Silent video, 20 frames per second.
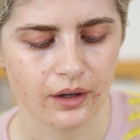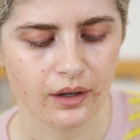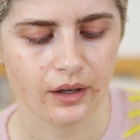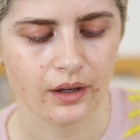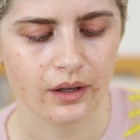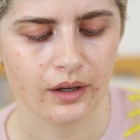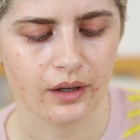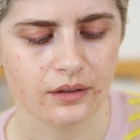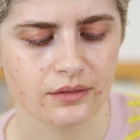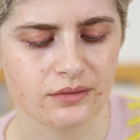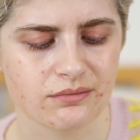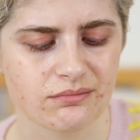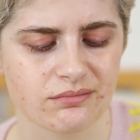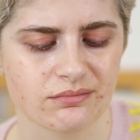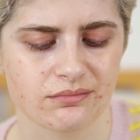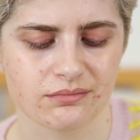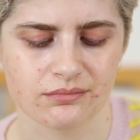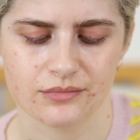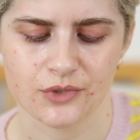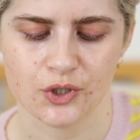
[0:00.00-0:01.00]
And
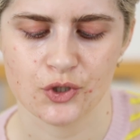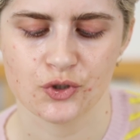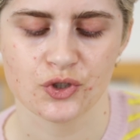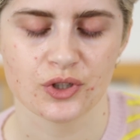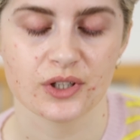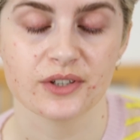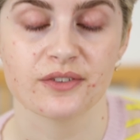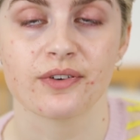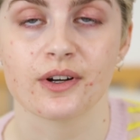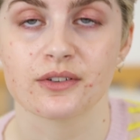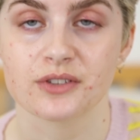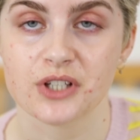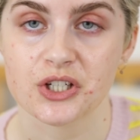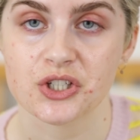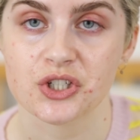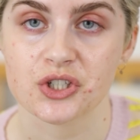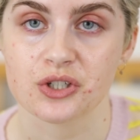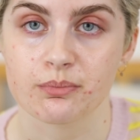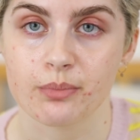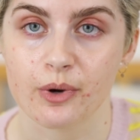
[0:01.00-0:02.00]
usually
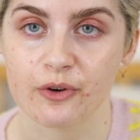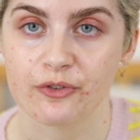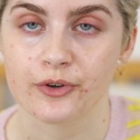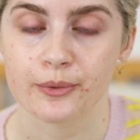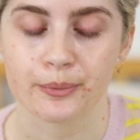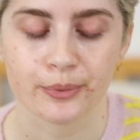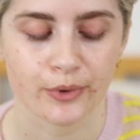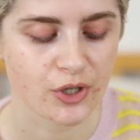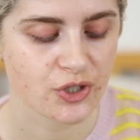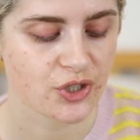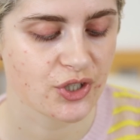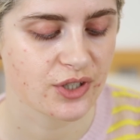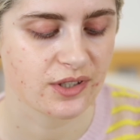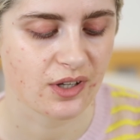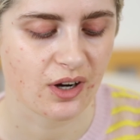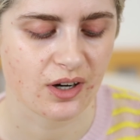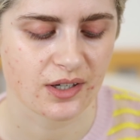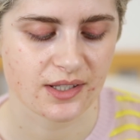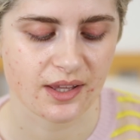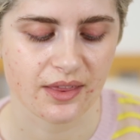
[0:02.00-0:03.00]
foundation buffer brushes
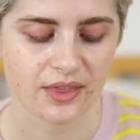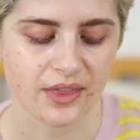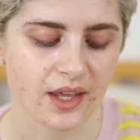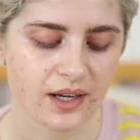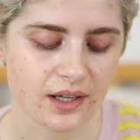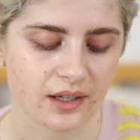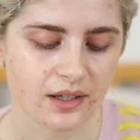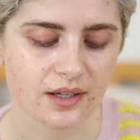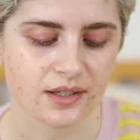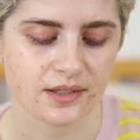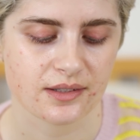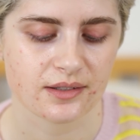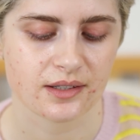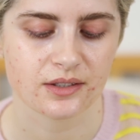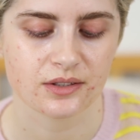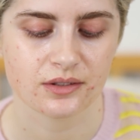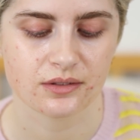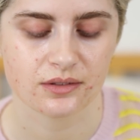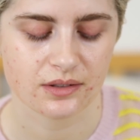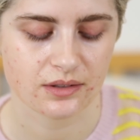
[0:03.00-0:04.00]
are synthetic because
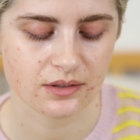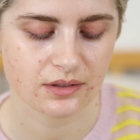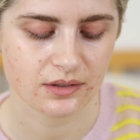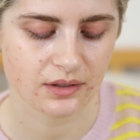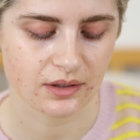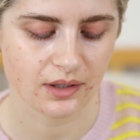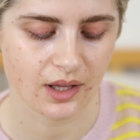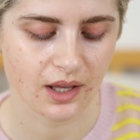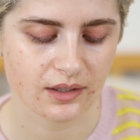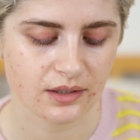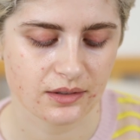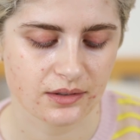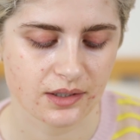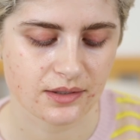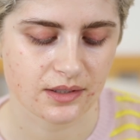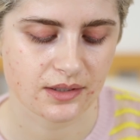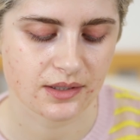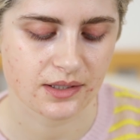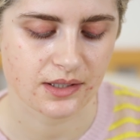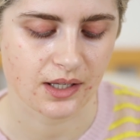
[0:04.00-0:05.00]
then it
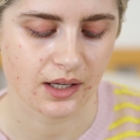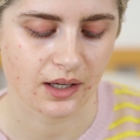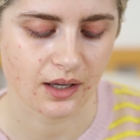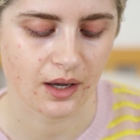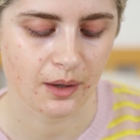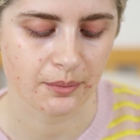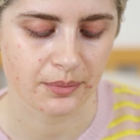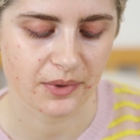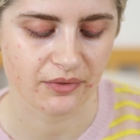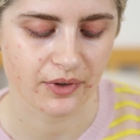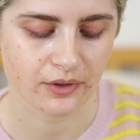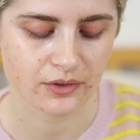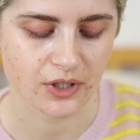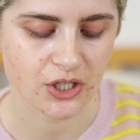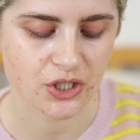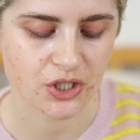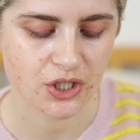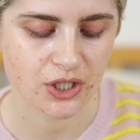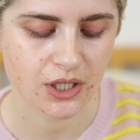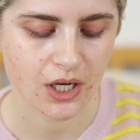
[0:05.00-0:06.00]
doesn't sync up the
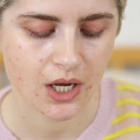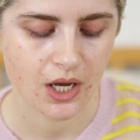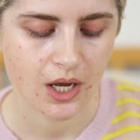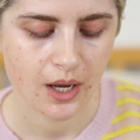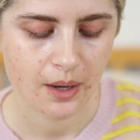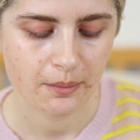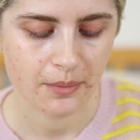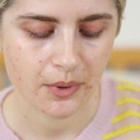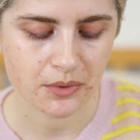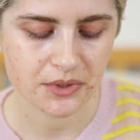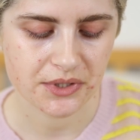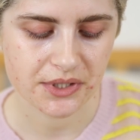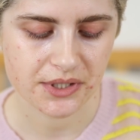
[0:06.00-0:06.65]
foundation, but we'll